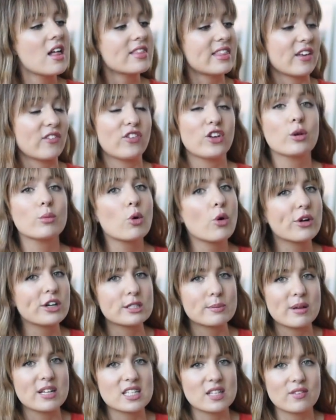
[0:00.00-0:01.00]
They feel more
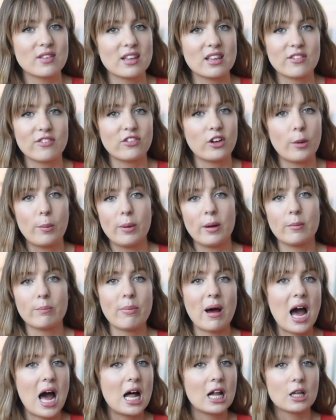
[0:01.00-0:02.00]
expensive than the Flipping
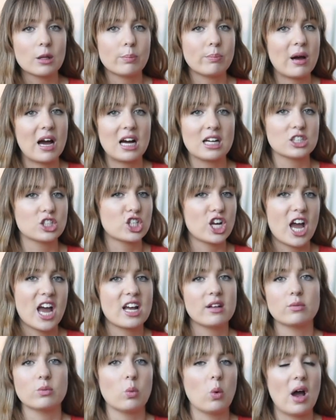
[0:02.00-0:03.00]
Ball,
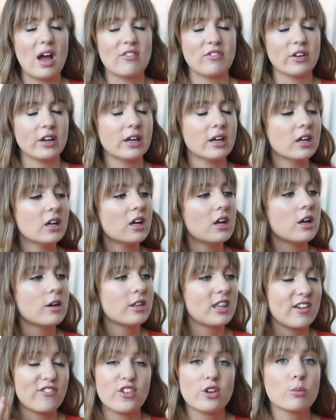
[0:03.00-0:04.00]
Page, whatever.
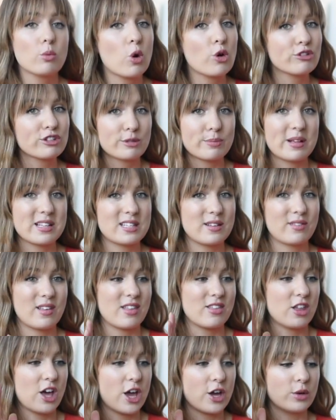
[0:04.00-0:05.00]
They feel more expensive
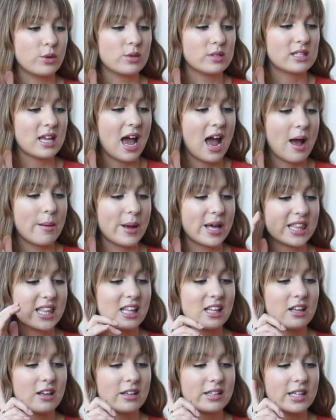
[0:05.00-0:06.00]
than those. I
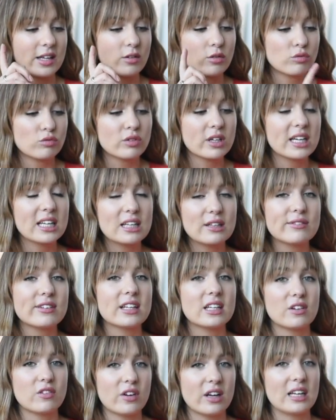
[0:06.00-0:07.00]
think they're a really,
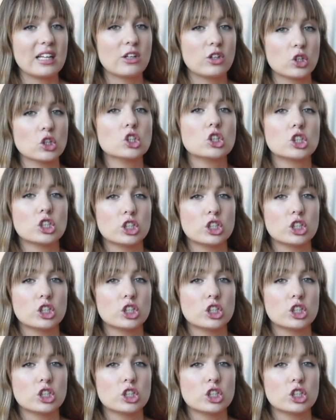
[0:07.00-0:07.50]
really, really good